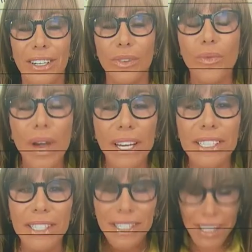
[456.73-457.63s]
What is
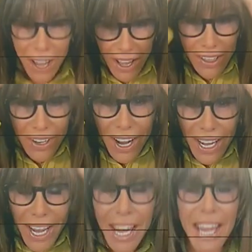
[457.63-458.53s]
this color? I
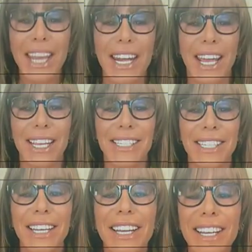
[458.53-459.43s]
hate it.
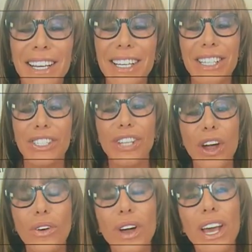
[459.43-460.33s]

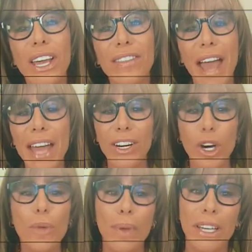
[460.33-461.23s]
So that, her
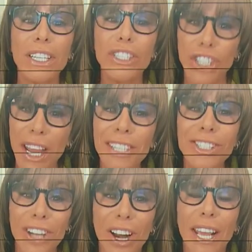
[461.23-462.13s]
opinion changed
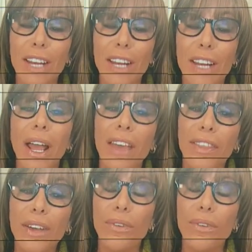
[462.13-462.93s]
on it. But I think with